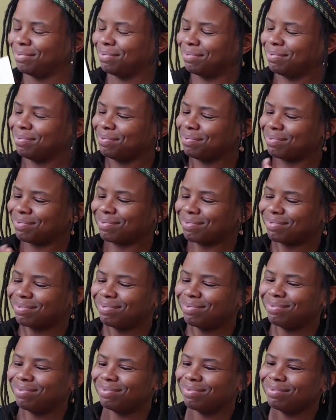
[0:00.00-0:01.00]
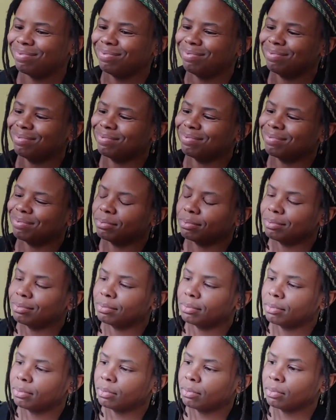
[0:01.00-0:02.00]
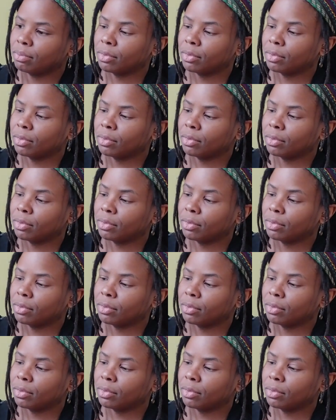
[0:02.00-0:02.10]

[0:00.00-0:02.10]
Nobody speaks.